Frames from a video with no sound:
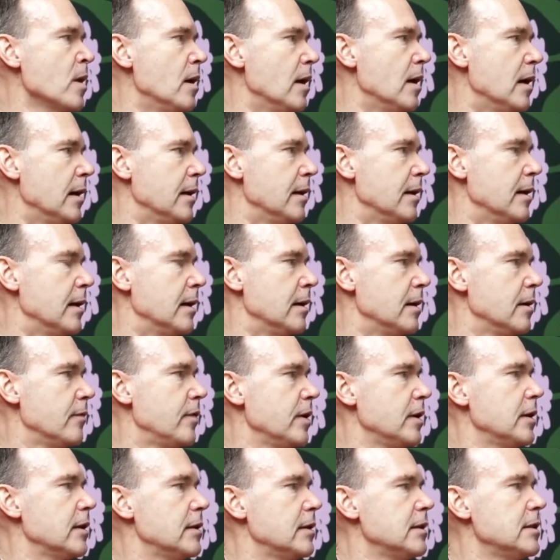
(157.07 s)
And I
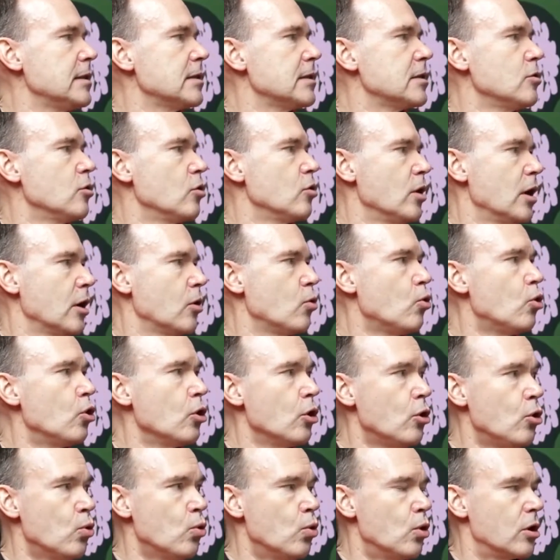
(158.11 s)
think that this is like all
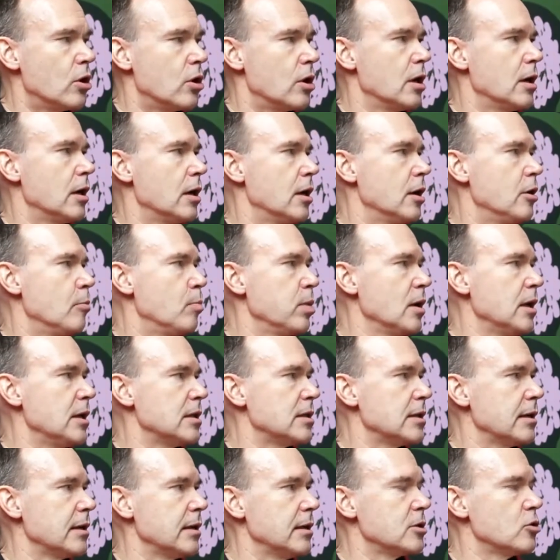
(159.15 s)
over the place,
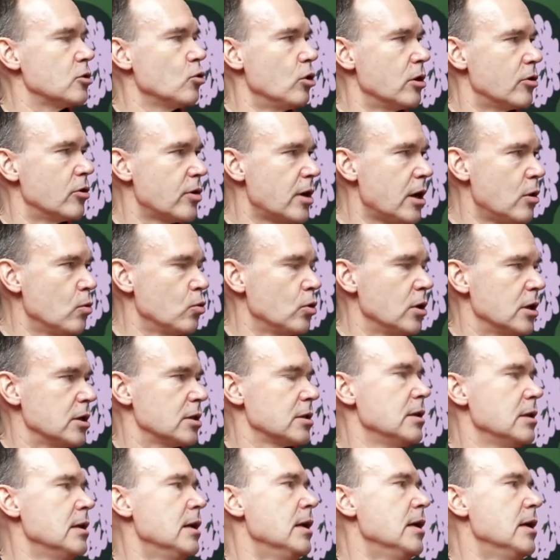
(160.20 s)
and it's all around us.